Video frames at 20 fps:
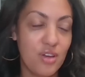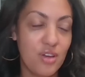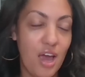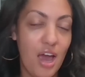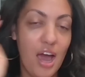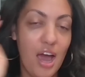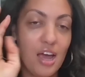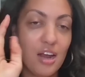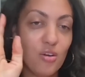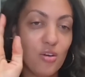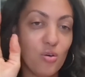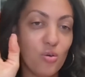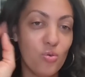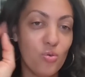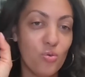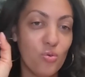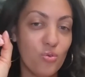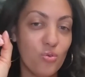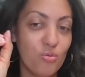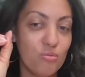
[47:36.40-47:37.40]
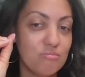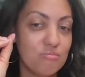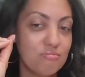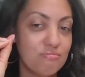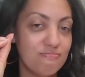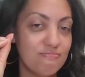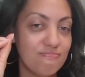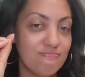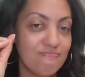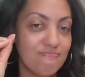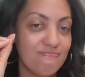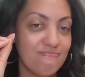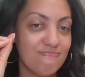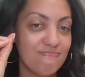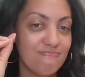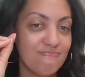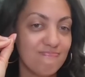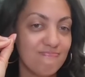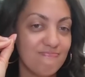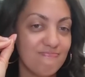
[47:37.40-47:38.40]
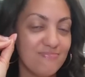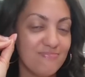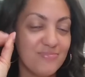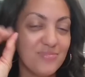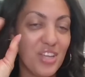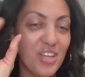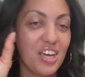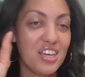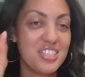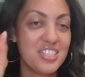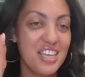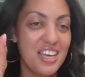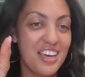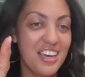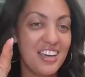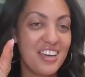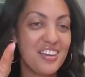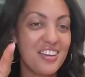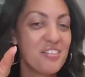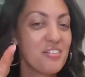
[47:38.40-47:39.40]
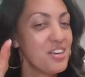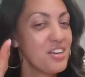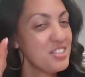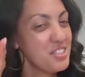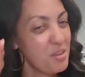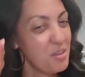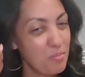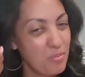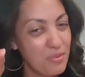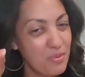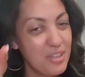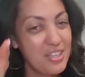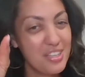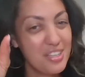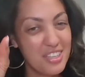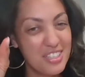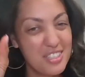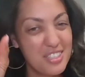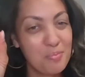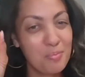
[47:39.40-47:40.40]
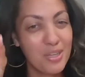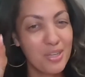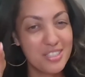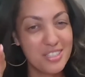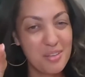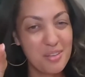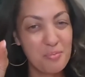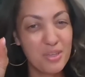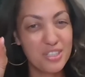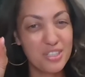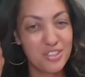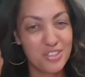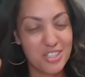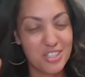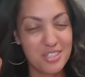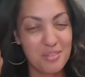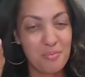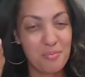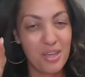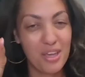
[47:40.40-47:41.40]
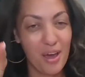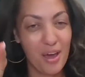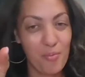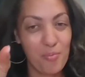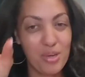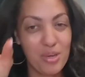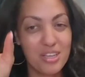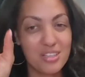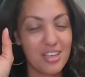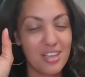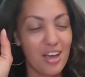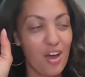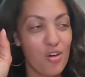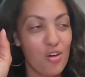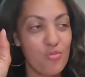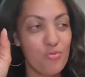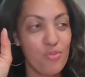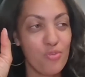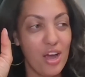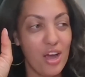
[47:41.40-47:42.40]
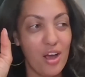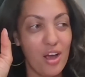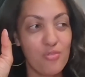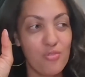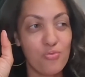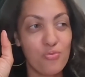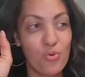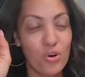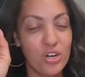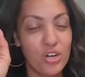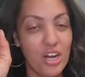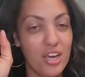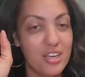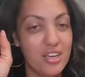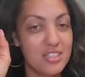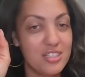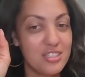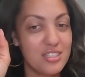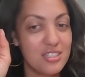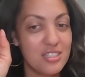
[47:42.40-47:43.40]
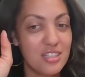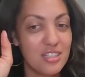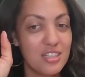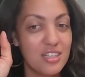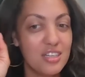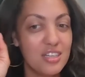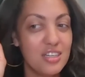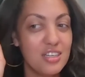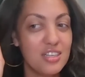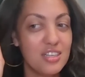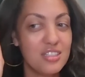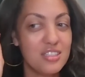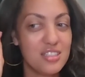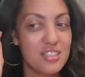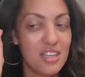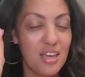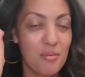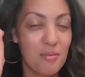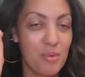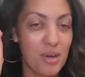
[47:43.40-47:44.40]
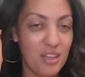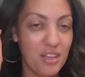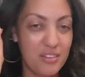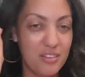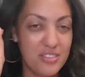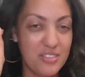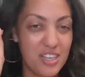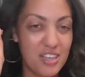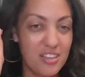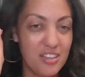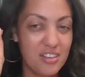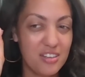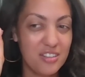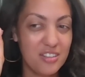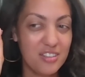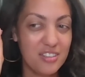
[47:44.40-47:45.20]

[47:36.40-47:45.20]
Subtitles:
I don't, like I said, it's a blessing, but it's stressing me out because I got 4 days to get my life together.